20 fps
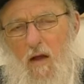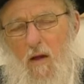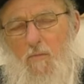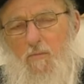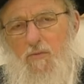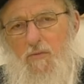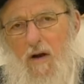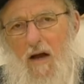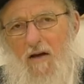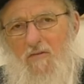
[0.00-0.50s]

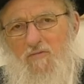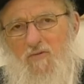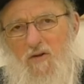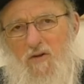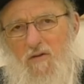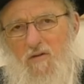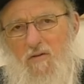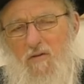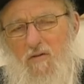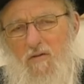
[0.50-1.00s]

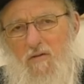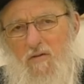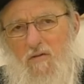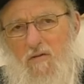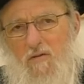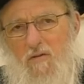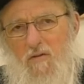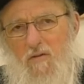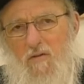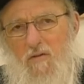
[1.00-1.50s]
prophet
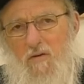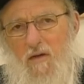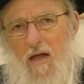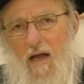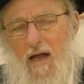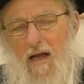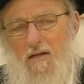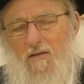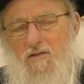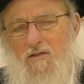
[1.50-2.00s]

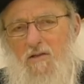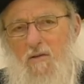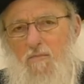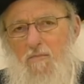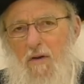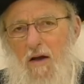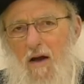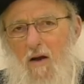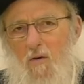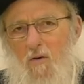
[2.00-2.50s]
has the
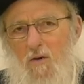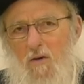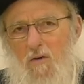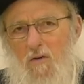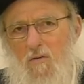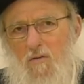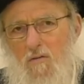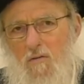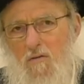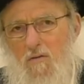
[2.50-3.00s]

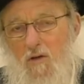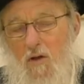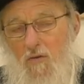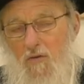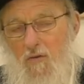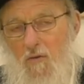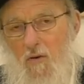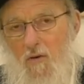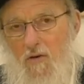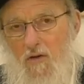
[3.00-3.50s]
power, the
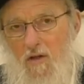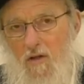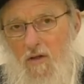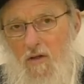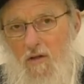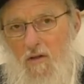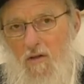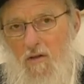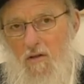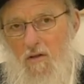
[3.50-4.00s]

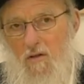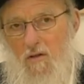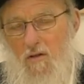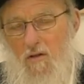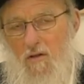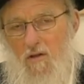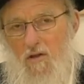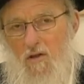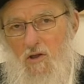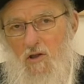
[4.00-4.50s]
authority,
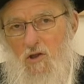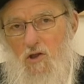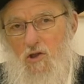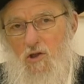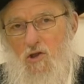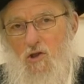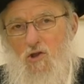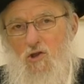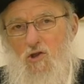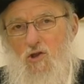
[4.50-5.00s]

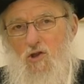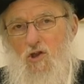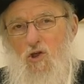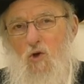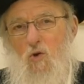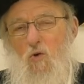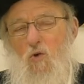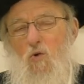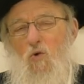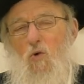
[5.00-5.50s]

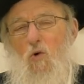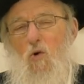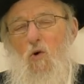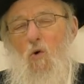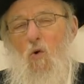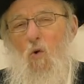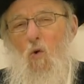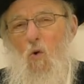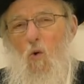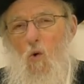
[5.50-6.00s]
to
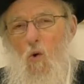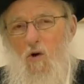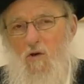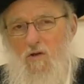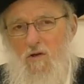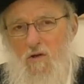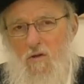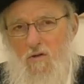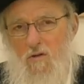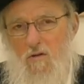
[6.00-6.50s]

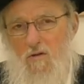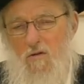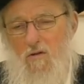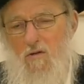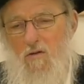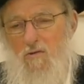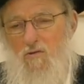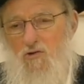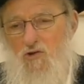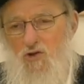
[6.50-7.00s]
order
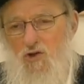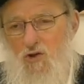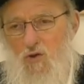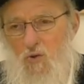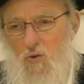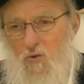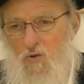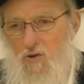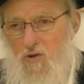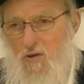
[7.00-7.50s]

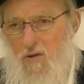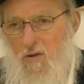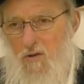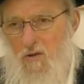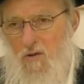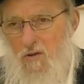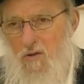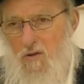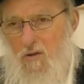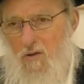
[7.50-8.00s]
Jews
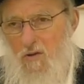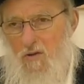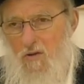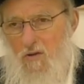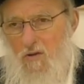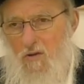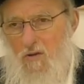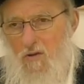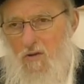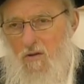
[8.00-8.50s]

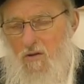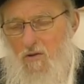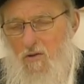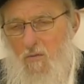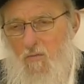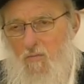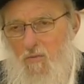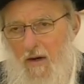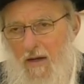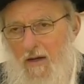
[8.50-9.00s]

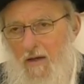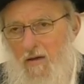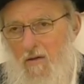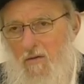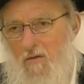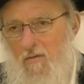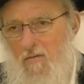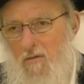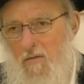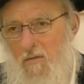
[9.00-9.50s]
to break
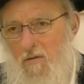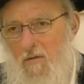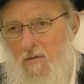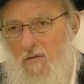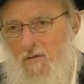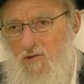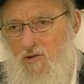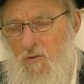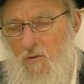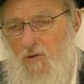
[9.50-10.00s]

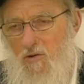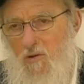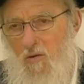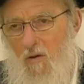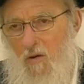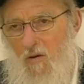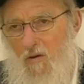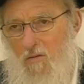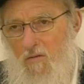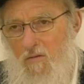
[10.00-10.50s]
Jewish
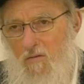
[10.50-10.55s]
law.